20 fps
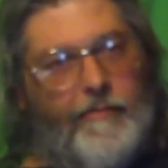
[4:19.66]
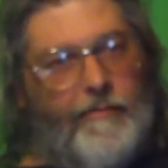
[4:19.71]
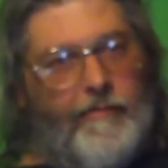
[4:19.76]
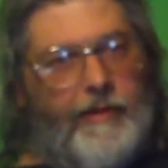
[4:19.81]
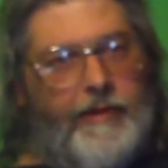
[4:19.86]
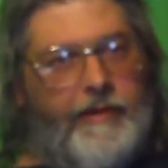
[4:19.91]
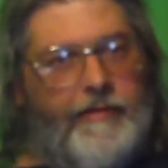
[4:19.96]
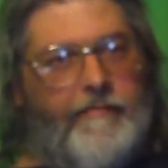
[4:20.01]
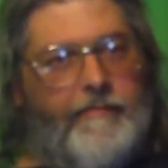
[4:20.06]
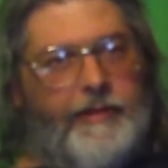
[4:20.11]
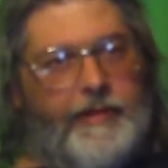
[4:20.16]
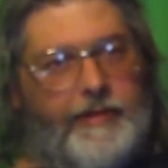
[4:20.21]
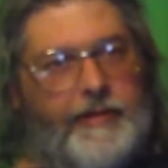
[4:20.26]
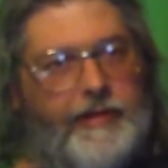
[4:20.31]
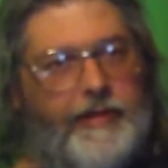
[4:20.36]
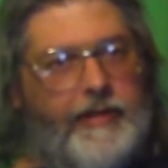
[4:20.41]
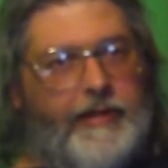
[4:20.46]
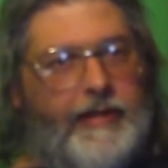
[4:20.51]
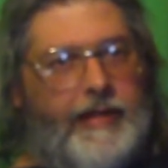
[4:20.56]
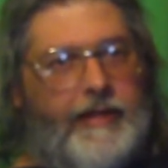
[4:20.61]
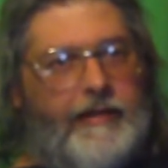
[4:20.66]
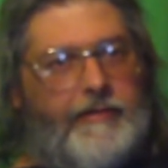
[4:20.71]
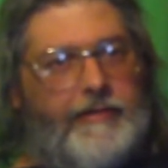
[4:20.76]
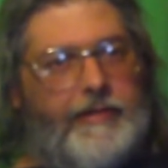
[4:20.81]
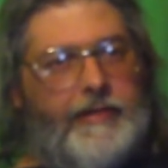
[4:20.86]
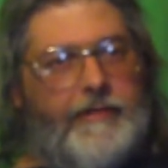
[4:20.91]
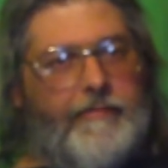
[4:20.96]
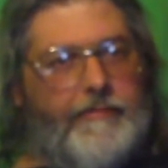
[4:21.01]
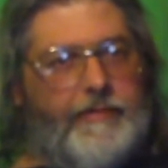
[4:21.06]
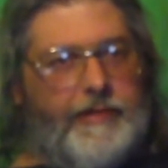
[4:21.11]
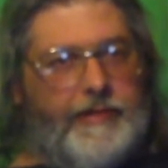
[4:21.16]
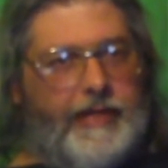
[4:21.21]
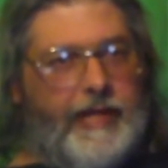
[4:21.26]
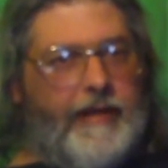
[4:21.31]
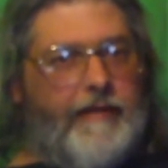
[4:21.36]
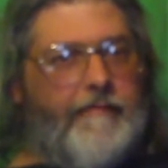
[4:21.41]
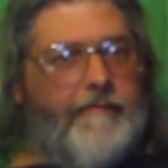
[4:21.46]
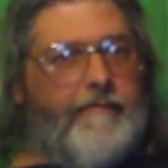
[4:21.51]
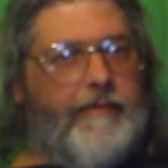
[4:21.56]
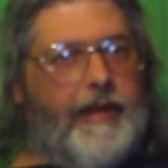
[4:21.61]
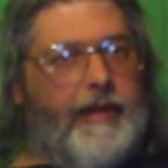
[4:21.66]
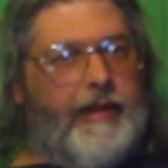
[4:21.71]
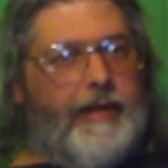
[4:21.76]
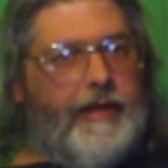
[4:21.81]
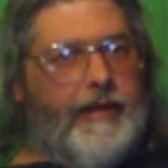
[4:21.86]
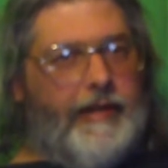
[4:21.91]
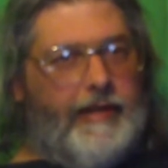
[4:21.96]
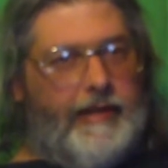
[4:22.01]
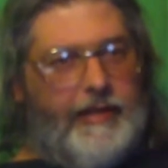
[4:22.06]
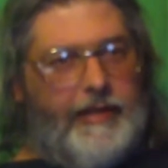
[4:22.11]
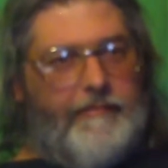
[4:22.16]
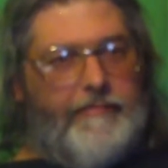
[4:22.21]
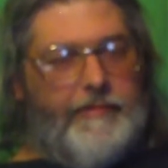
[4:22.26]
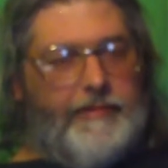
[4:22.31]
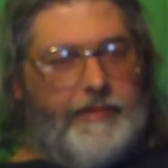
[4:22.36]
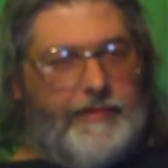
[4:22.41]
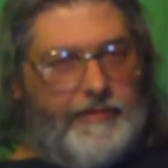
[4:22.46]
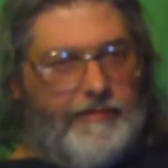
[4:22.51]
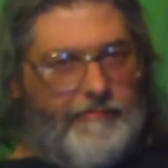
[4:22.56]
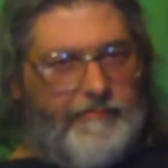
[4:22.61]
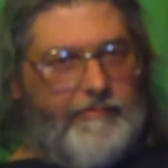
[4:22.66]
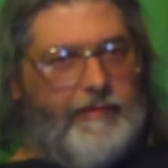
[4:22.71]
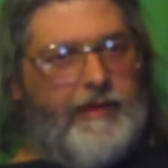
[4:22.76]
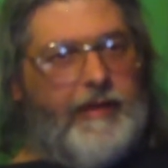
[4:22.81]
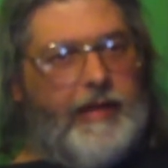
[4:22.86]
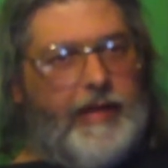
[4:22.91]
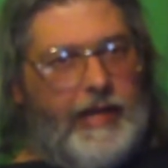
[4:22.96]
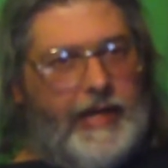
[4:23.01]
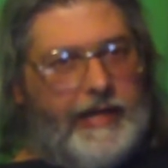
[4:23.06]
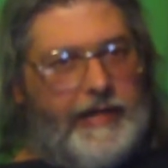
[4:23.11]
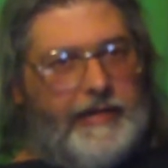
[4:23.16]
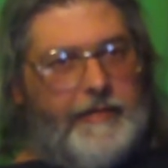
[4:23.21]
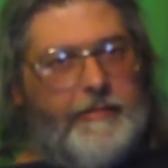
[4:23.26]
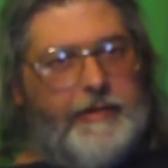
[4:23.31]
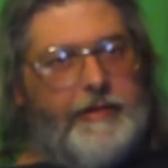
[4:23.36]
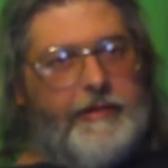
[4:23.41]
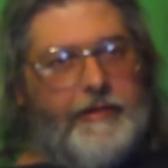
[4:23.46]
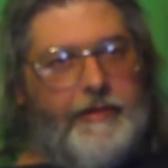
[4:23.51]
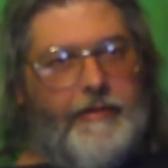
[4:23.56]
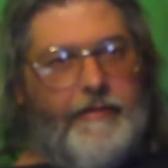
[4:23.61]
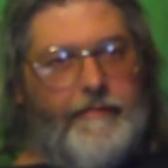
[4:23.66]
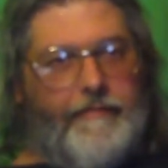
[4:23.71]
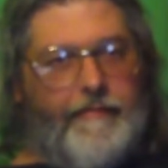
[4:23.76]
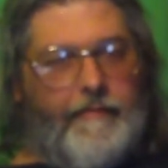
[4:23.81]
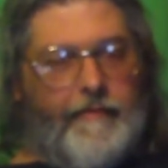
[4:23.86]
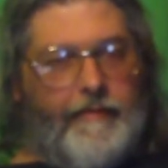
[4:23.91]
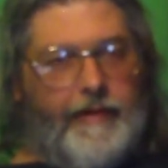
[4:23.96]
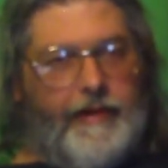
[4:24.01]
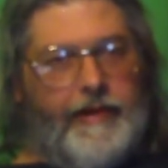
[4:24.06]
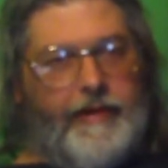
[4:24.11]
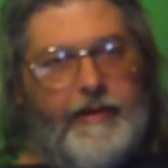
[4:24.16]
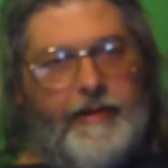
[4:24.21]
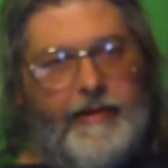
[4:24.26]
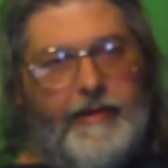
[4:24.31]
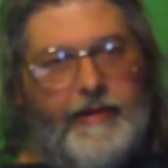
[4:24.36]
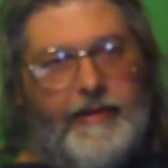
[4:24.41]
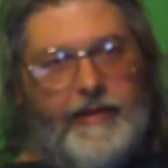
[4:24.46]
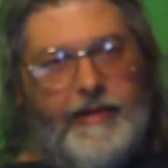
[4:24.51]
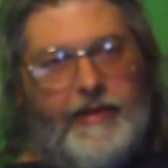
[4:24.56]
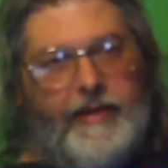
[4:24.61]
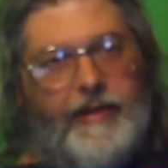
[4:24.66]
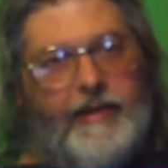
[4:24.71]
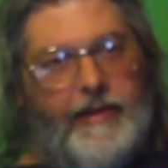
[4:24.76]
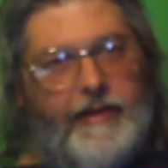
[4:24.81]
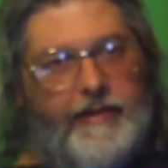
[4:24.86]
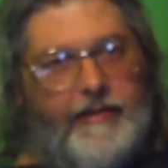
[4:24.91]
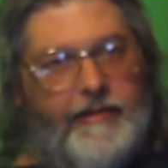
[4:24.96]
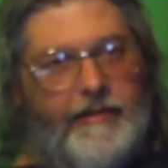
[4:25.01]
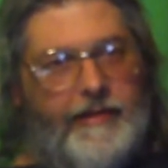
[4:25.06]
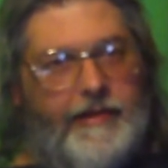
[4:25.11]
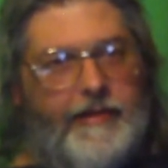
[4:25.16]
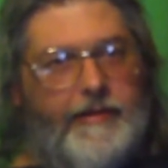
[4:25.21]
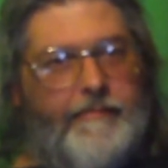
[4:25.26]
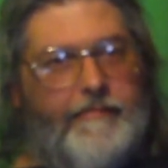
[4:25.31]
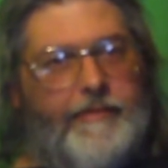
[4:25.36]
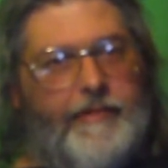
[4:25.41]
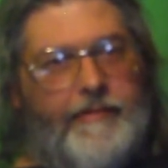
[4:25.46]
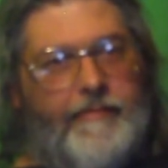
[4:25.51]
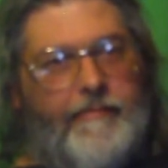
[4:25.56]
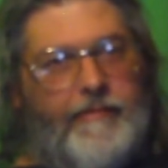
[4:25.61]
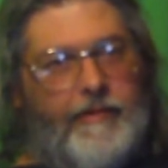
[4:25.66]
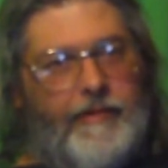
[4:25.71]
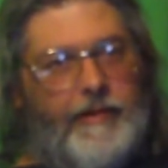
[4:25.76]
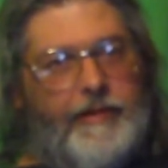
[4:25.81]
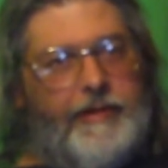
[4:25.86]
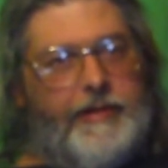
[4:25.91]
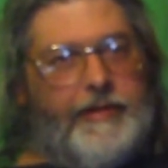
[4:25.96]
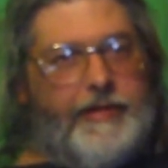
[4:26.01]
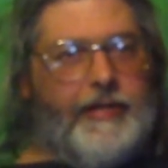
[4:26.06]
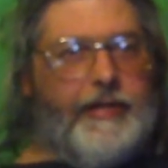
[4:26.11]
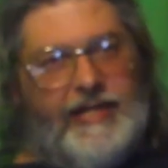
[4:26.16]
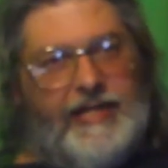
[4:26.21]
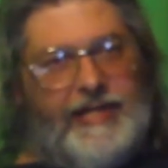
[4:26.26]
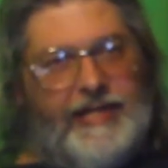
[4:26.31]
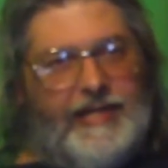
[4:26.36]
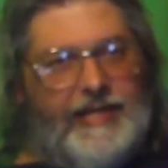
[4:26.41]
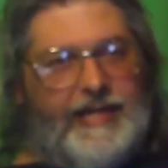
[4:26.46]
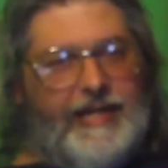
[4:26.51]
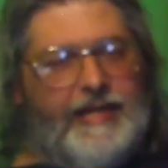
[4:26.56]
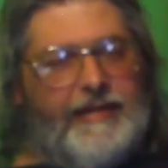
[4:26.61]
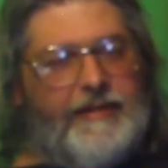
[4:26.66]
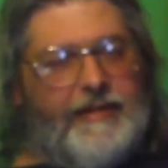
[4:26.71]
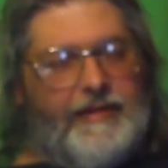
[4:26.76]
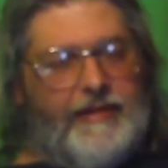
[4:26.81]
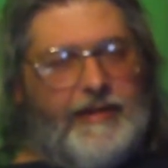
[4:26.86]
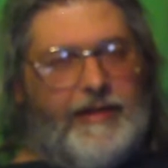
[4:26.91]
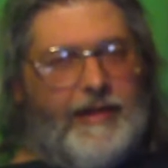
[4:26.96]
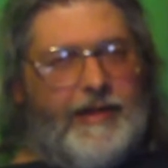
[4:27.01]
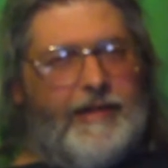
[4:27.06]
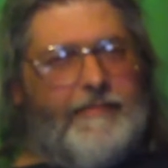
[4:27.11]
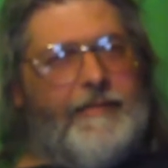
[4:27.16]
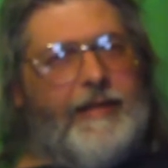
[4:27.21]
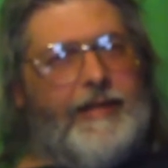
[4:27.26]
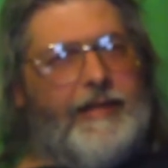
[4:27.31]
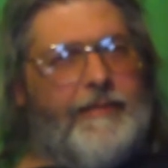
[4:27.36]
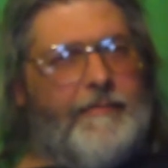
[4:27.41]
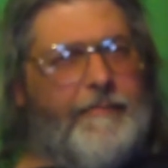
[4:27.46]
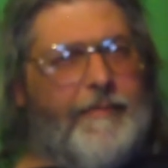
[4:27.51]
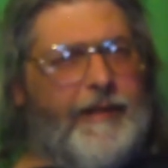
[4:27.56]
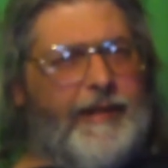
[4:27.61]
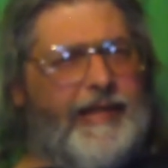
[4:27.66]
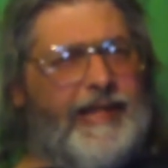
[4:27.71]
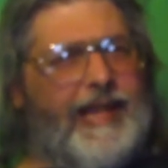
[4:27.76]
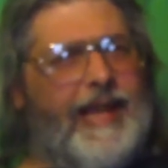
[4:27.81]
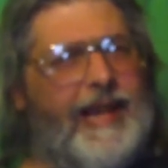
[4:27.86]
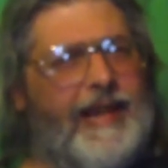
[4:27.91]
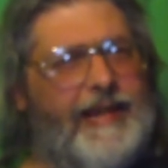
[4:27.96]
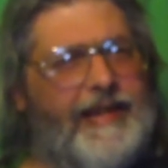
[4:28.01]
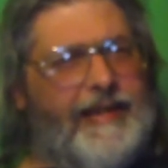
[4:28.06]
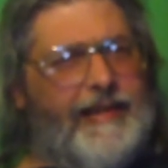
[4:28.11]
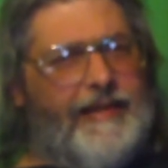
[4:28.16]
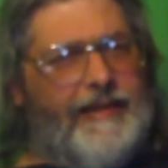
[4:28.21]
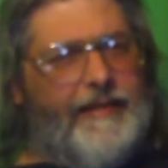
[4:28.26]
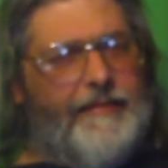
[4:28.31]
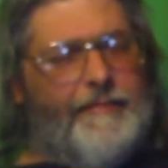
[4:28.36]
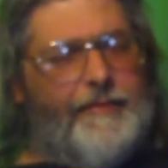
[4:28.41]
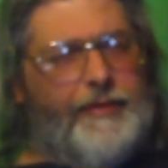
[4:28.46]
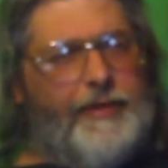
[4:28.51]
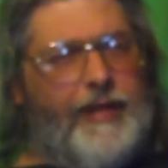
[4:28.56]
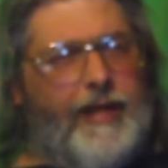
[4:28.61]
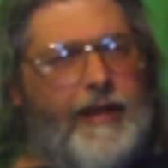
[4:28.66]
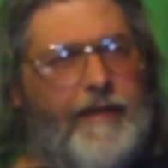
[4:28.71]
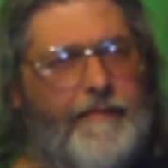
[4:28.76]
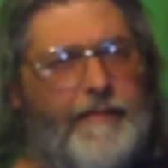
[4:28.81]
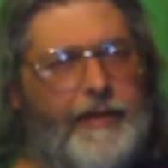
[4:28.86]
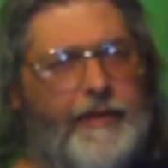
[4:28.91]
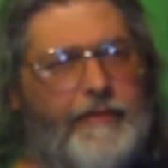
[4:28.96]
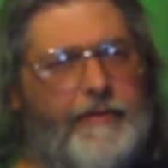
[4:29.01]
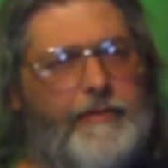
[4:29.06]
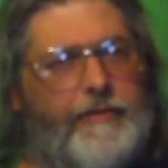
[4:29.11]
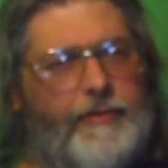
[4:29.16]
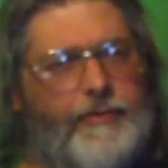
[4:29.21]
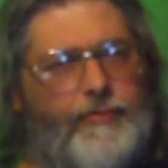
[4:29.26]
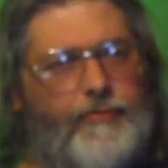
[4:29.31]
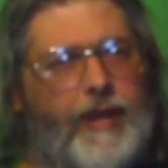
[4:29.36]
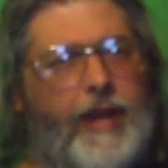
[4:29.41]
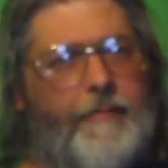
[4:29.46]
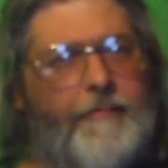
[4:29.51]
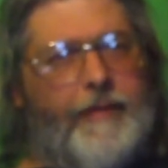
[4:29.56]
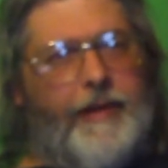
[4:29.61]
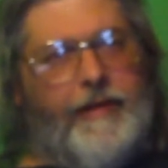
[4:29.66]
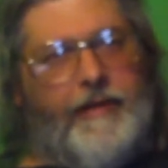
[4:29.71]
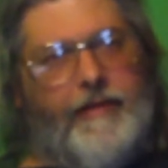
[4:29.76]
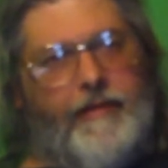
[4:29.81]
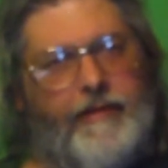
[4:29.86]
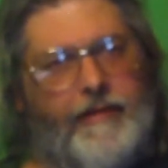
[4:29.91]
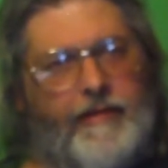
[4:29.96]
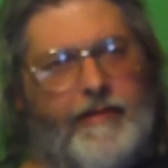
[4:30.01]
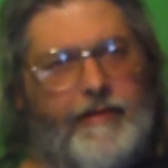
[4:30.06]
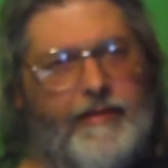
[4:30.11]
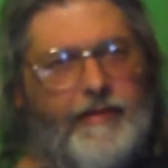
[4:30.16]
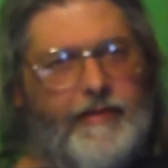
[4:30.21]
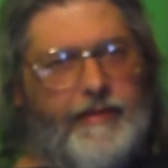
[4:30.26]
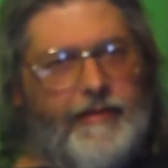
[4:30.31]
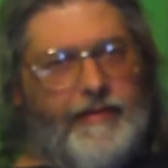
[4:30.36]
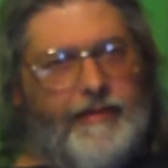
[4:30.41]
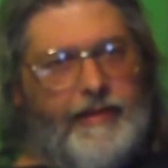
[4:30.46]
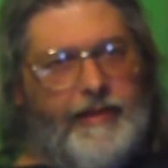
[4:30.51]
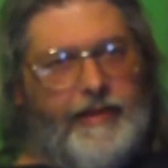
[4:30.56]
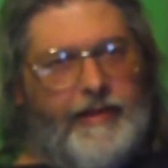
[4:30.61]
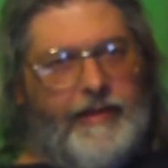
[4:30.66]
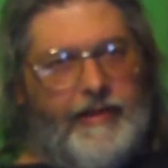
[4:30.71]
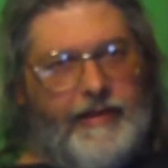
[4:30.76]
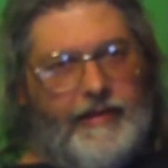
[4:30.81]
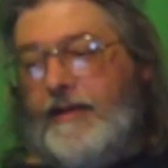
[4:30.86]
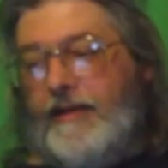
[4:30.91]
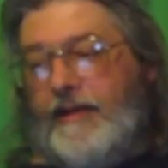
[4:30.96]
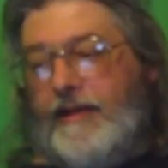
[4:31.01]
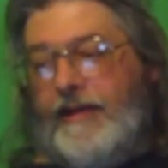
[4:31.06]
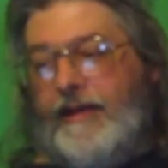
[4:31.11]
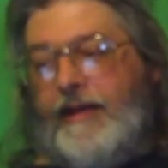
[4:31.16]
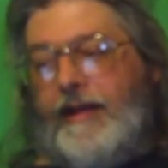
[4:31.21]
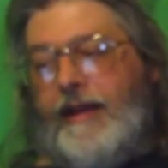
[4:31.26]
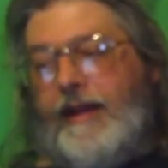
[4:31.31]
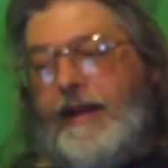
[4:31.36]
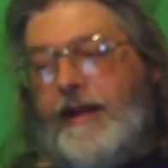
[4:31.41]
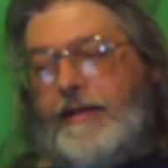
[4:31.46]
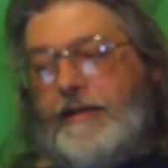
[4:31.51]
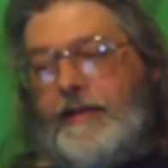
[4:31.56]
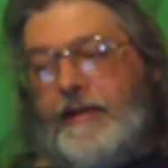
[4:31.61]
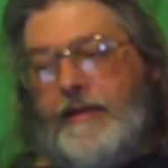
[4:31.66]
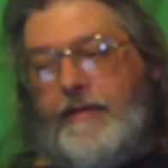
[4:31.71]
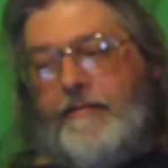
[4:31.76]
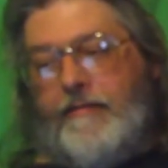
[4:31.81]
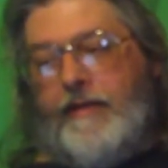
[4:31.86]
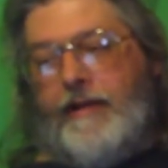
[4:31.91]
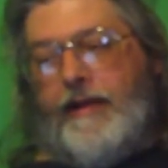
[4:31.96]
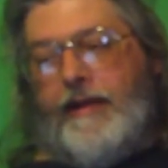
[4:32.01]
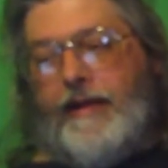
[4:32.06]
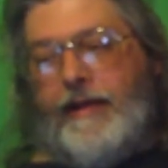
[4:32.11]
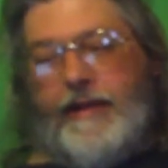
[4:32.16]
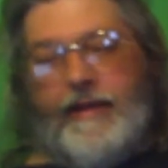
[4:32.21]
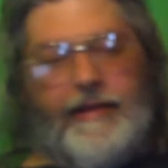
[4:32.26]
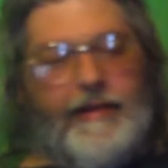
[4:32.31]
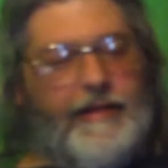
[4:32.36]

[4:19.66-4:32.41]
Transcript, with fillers: One in which he announced he was getting ready, he was collecting material for it, and another one where he's actually talking about the, the idea of shelving or just dropping the thing. And I'll tell you what.